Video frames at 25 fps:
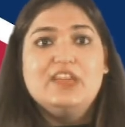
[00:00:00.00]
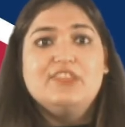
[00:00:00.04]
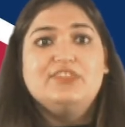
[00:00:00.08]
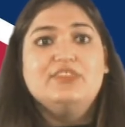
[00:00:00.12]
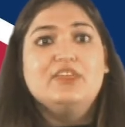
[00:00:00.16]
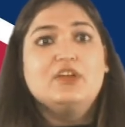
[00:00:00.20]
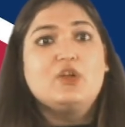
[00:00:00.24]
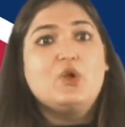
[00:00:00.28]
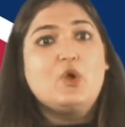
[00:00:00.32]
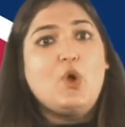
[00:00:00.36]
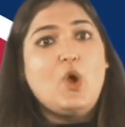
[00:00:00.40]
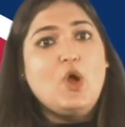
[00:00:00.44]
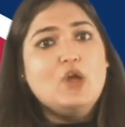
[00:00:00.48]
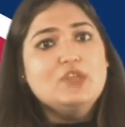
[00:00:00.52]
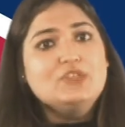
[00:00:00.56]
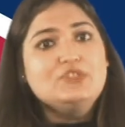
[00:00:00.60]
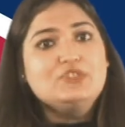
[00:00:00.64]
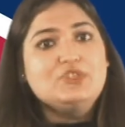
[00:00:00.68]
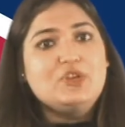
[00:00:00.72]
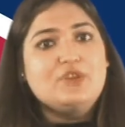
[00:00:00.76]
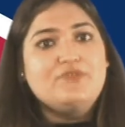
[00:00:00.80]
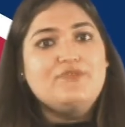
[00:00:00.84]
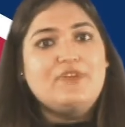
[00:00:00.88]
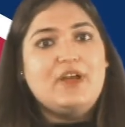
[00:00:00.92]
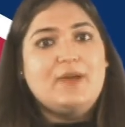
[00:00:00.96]
The cost
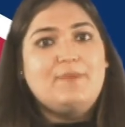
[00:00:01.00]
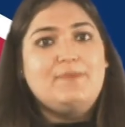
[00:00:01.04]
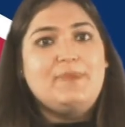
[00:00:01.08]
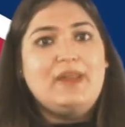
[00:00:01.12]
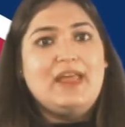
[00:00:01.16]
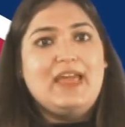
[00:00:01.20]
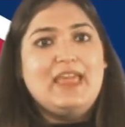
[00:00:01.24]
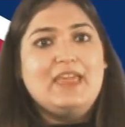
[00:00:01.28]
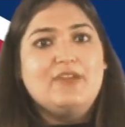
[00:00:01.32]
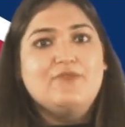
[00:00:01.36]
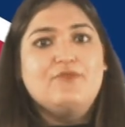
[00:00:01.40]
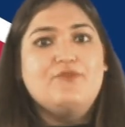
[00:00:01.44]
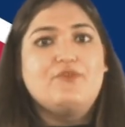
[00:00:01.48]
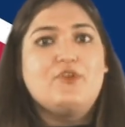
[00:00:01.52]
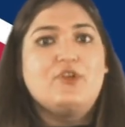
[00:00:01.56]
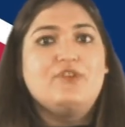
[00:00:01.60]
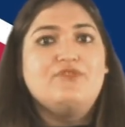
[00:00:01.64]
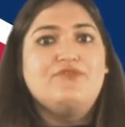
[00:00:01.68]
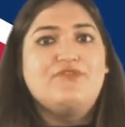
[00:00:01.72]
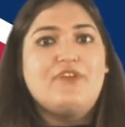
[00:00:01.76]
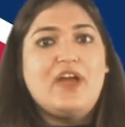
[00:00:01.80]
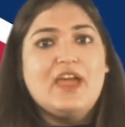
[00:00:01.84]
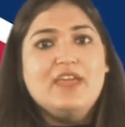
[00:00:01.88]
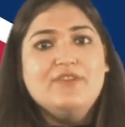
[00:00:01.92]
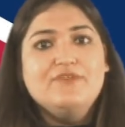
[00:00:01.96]
of applying for
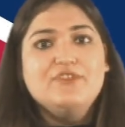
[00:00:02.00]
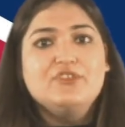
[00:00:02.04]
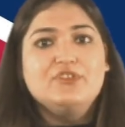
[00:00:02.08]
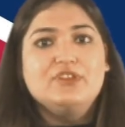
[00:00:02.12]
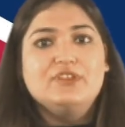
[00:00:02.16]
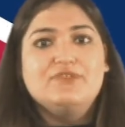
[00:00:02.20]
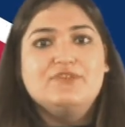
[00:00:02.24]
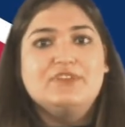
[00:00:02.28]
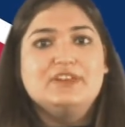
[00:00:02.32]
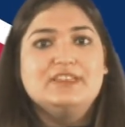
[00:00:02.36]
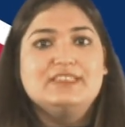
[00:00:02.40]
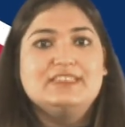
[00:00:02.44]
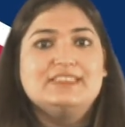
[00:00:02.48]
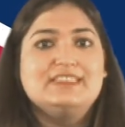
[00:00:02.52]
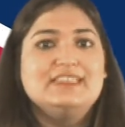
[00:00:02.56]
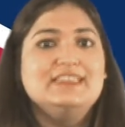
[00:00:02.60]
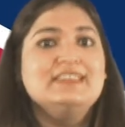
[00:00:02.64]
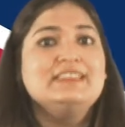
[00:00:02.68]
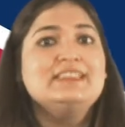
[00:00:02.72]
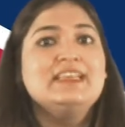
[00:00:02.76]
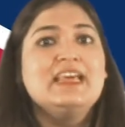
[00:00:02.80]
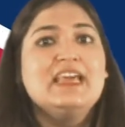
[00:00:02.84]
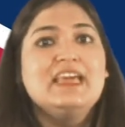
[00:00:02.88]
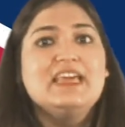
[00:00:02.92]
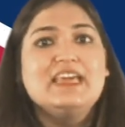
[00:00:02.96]
5
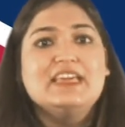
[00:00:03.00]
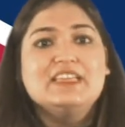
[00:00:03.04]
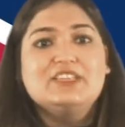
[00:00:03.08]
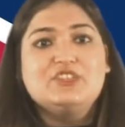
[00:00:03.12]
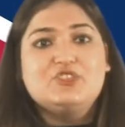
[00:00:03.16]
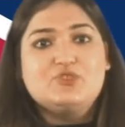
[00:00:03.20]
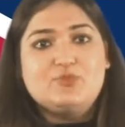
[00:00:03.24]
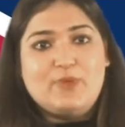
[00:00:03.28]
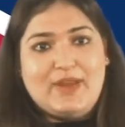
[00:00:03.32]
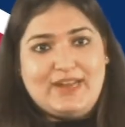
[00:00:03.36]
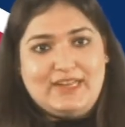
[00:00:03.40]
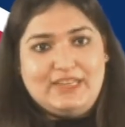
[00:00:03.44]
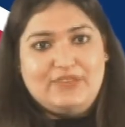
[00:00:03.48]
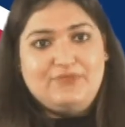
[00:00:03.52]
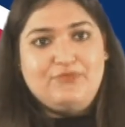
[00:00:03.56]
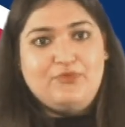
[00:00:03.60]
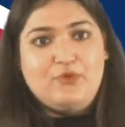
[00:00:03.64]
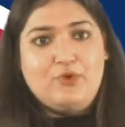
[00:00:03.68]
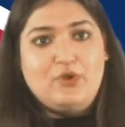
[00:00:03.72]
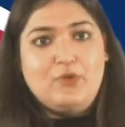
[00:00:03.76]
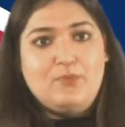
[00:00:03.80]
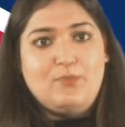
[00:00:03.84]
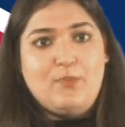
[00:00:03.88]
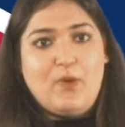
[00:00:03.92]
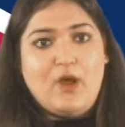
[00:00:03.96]
universities is
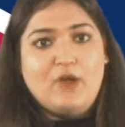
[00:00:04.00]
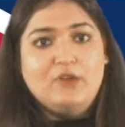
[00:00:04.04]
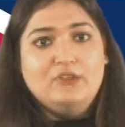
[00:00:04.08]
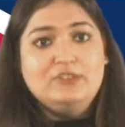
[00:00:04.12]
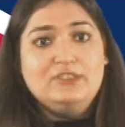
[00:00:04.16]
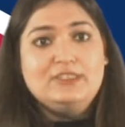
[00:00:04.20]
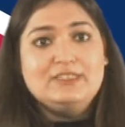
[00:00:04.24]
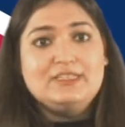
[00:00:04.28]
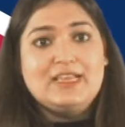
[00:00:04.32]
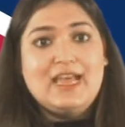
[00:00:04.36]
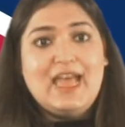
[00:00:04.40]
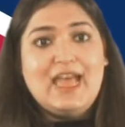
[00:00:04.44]
£24,